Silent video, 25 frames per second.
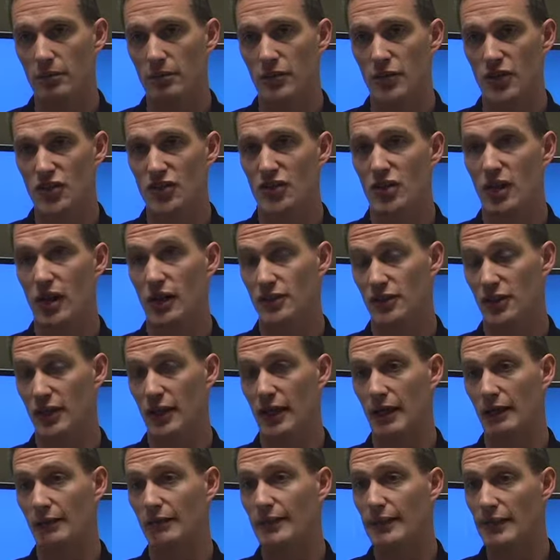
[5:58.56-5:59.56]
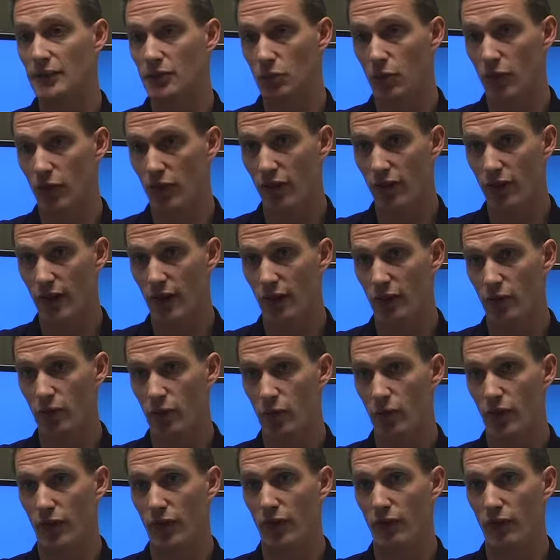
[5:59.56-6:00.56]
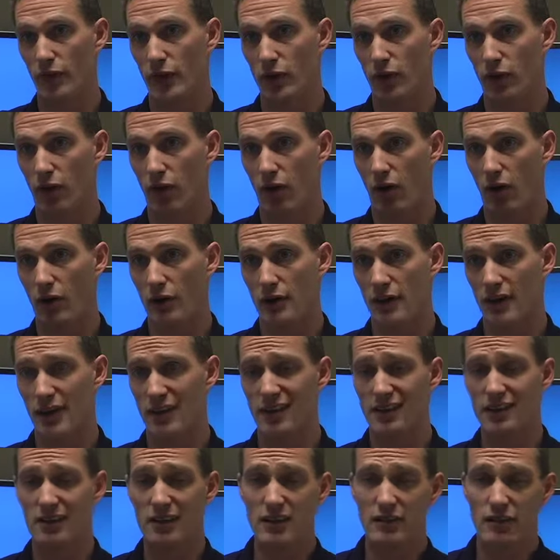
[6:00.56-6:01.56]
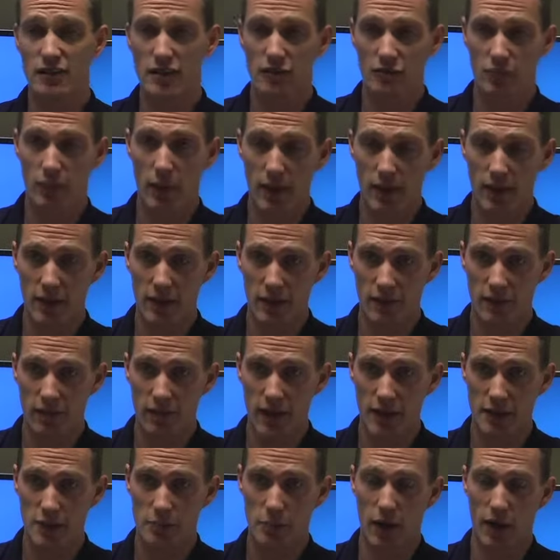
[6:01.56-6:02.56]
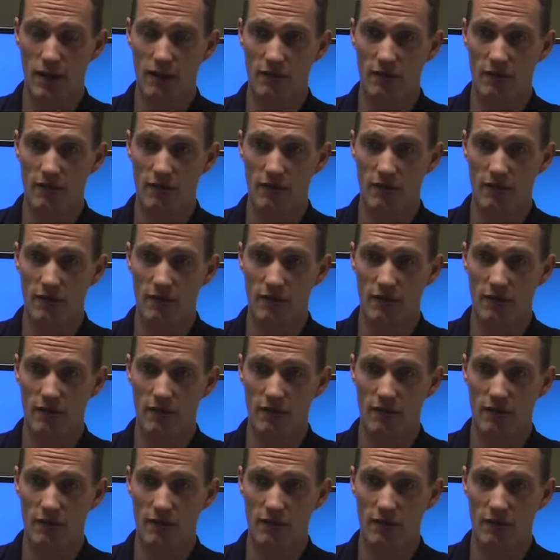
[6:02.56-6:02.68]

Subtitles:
discussing it at least with their legal guardian. And even if that's by